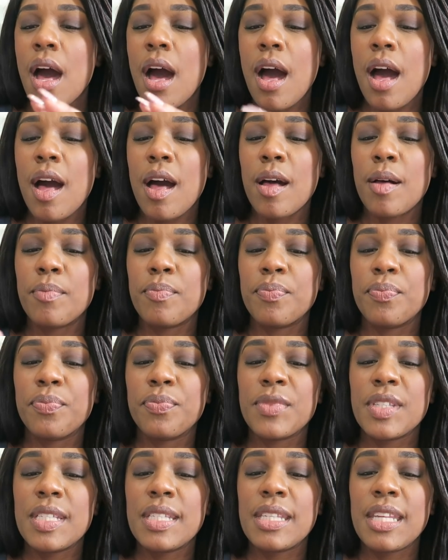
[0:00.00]

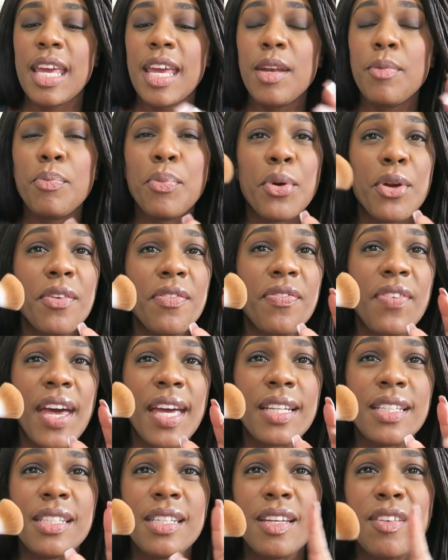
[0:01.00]
um, Skin
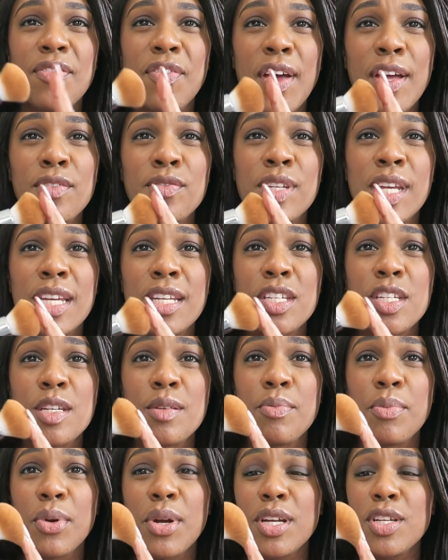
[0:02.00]
Perfecting
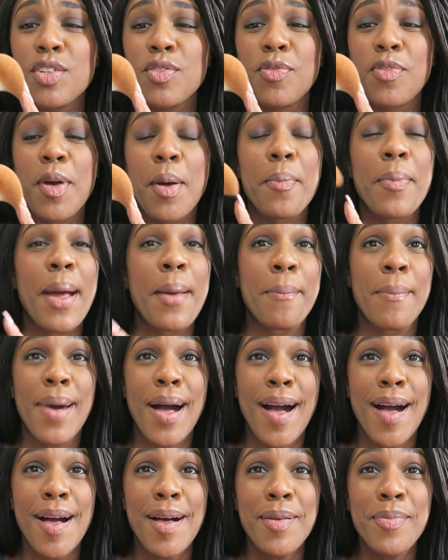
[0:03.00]
Foundation Brush from my
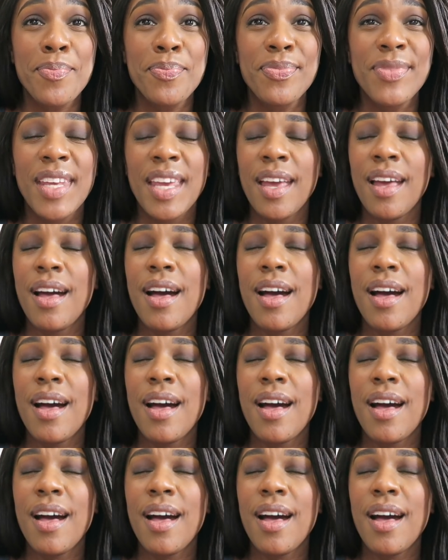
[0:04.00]
mom.